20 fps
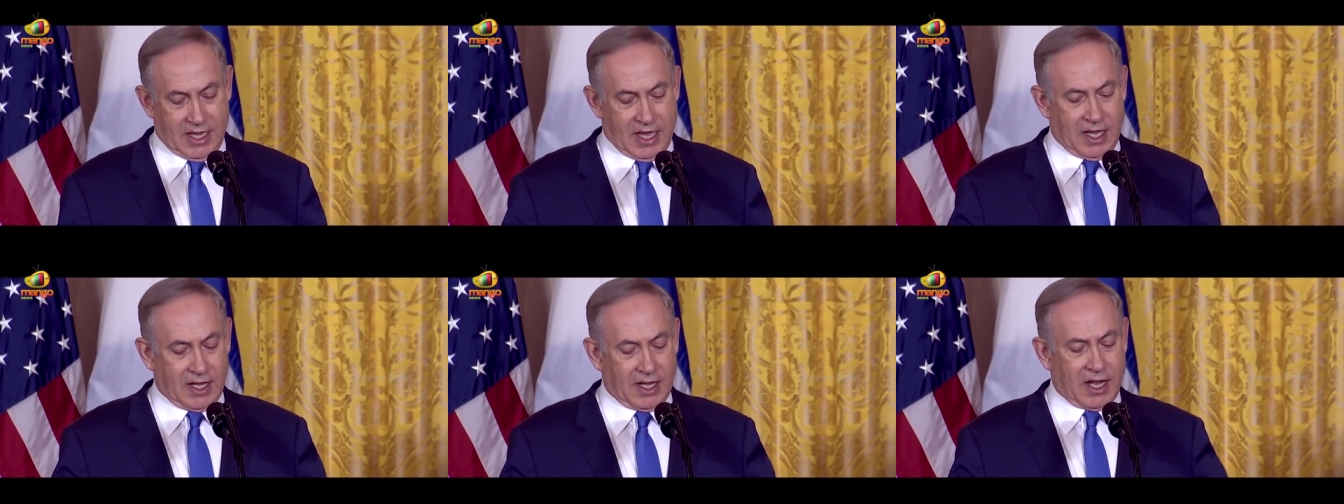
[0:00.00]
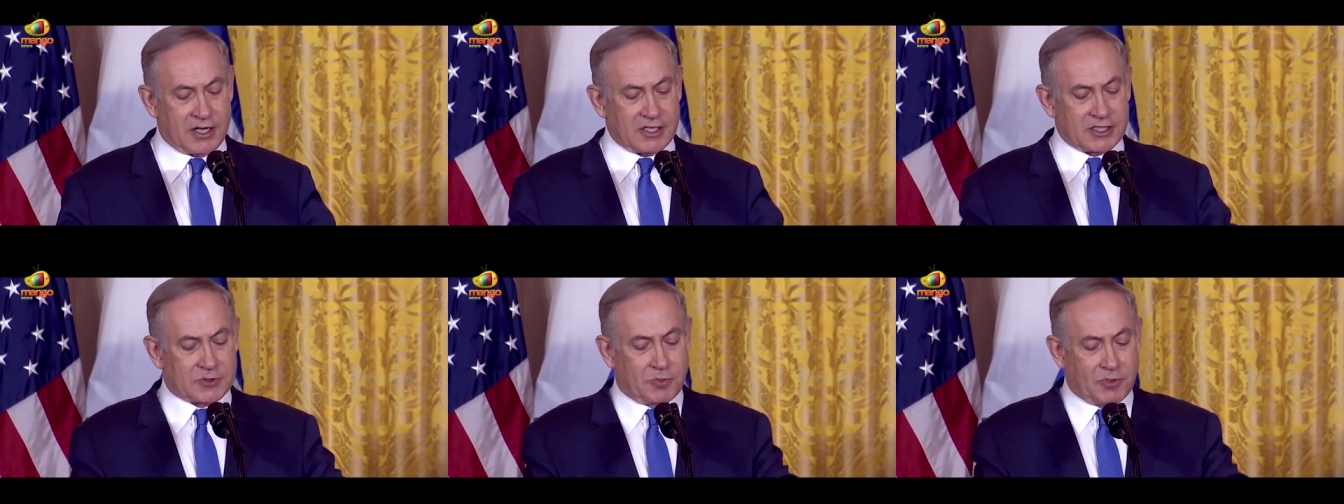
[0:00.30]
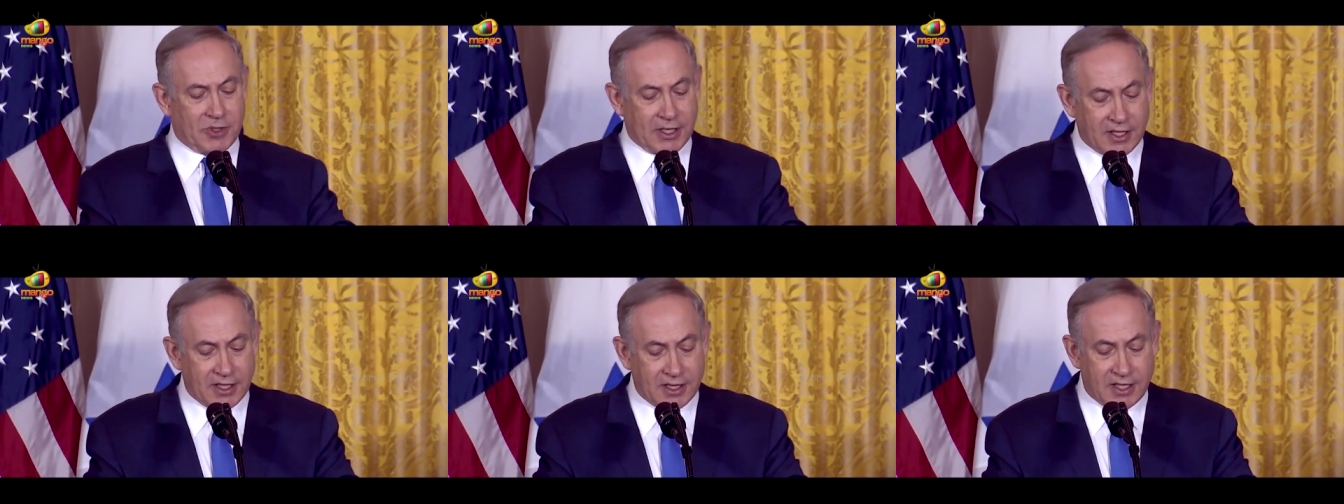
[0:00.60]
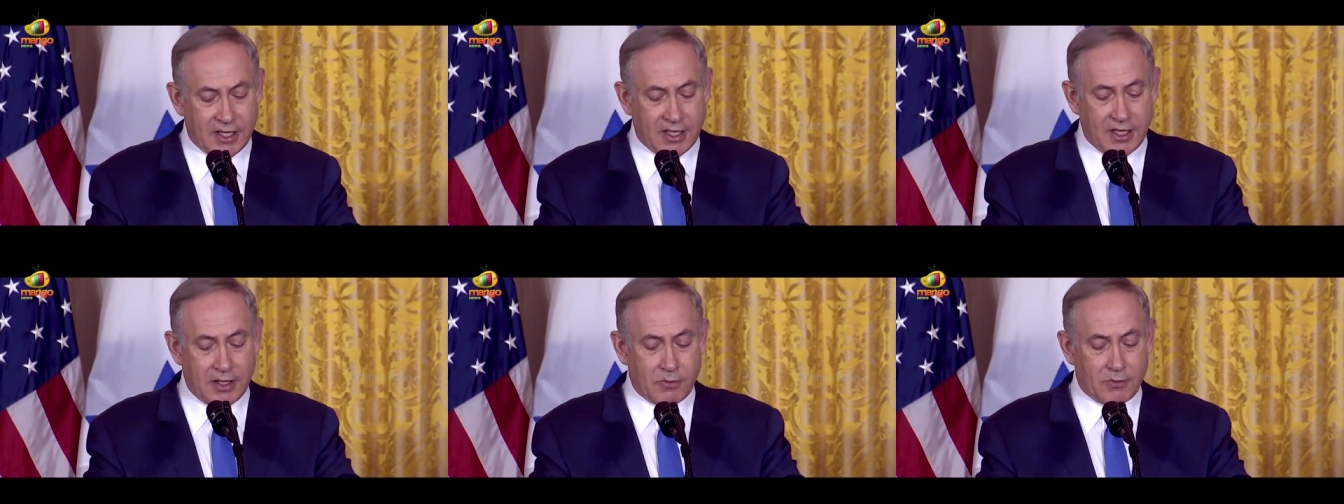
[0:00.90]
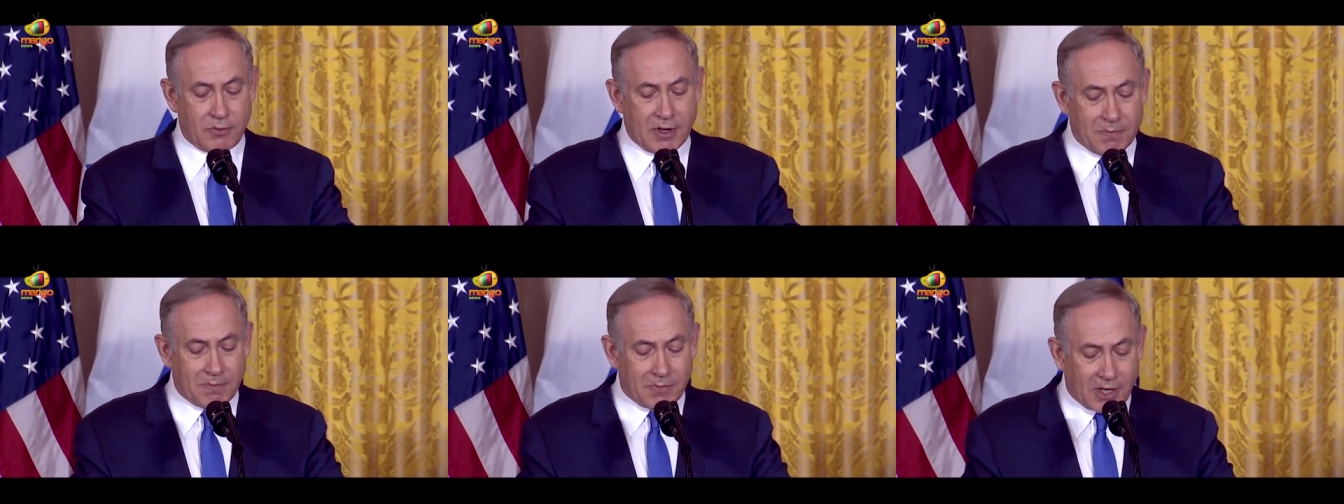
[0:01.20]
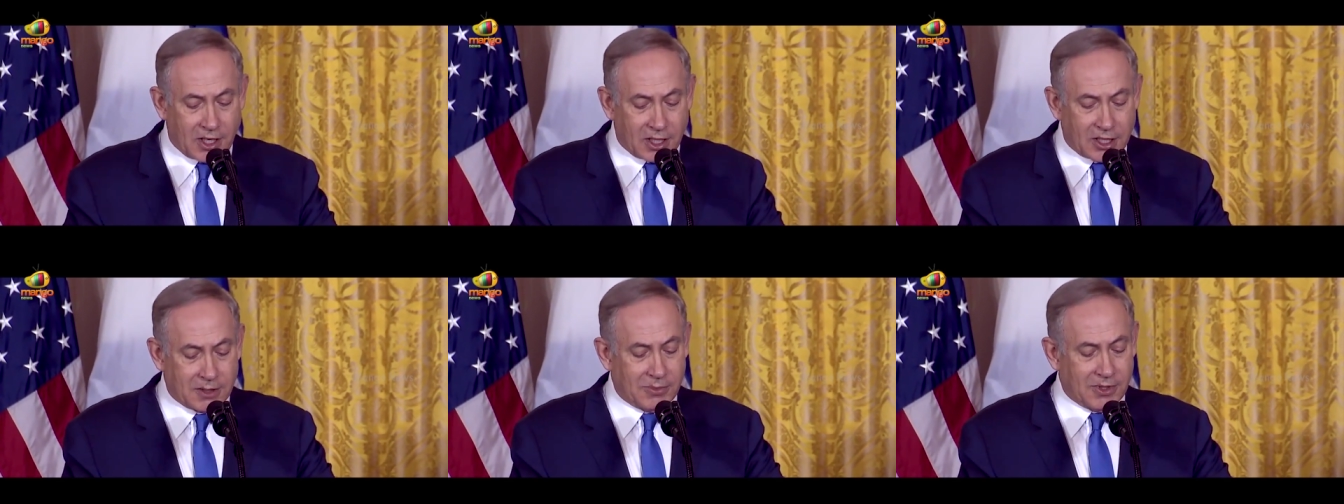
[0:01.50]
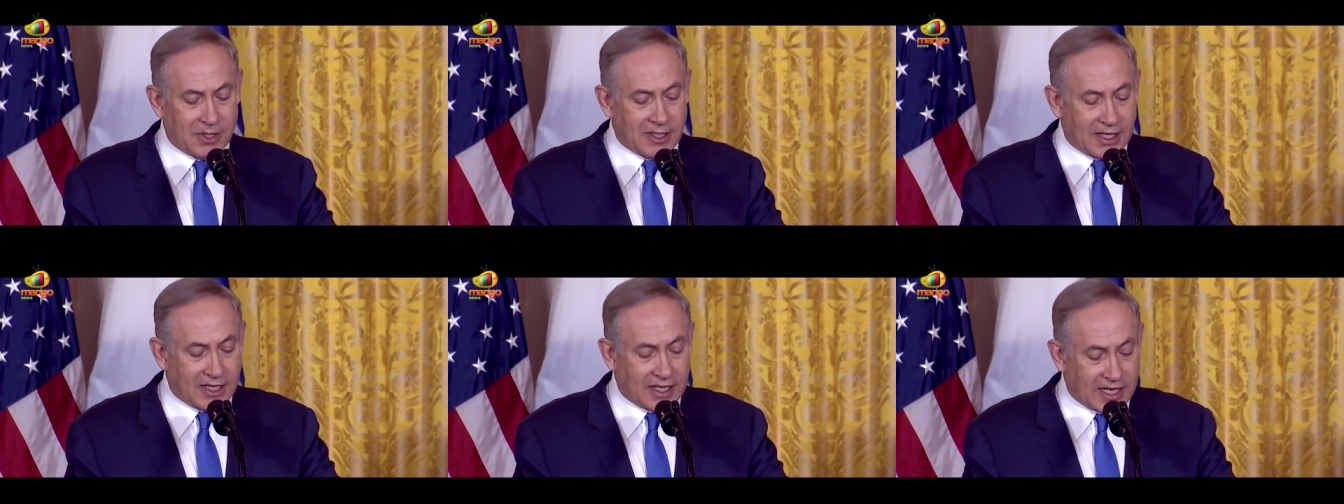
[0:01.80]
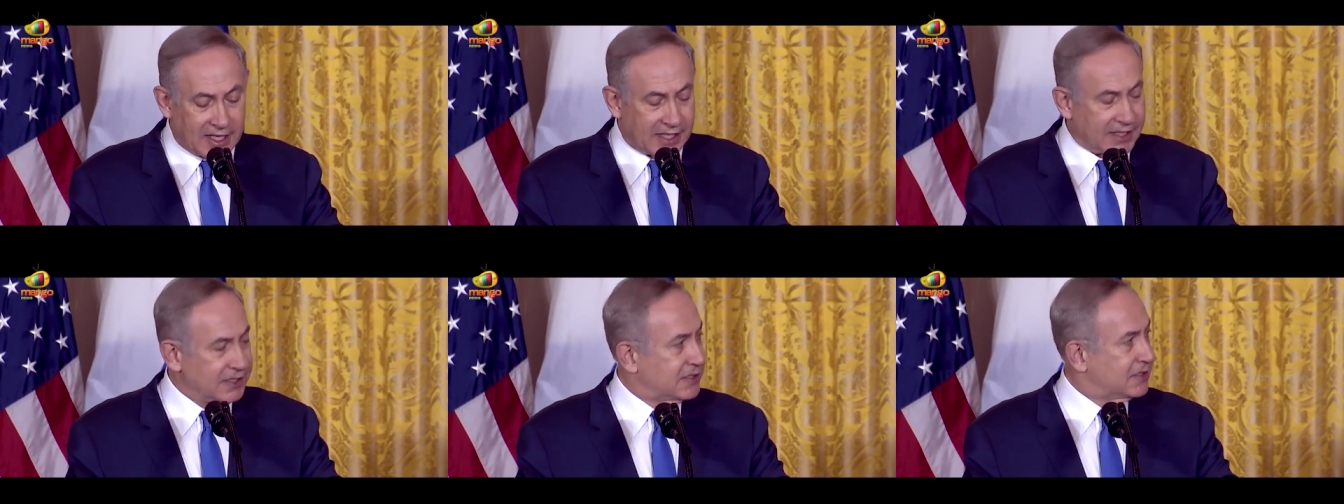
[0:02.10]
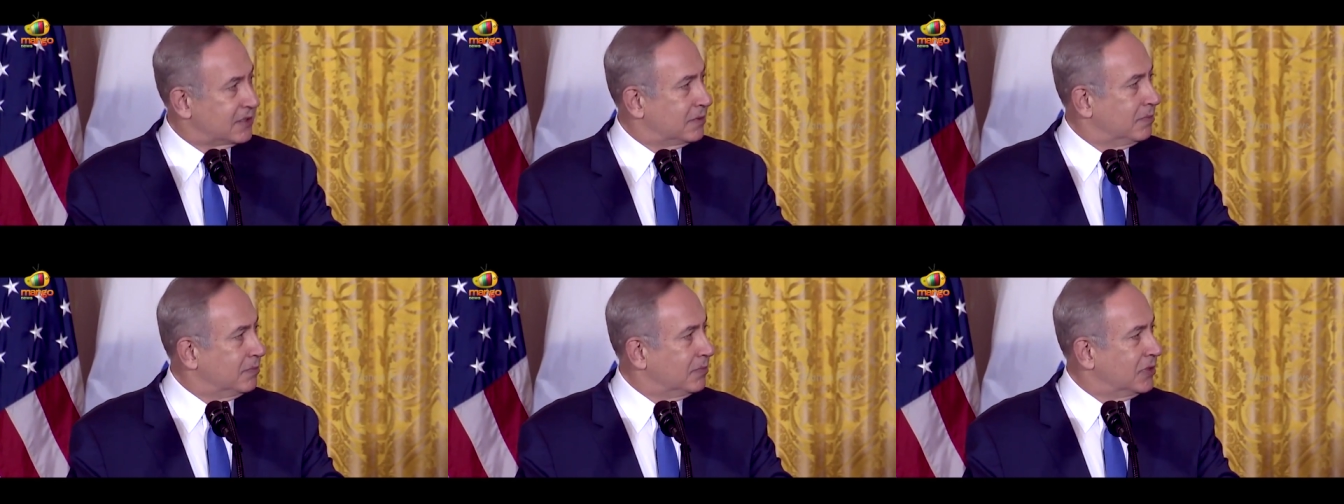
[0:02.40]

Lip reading: And let us bring the remarkable alliance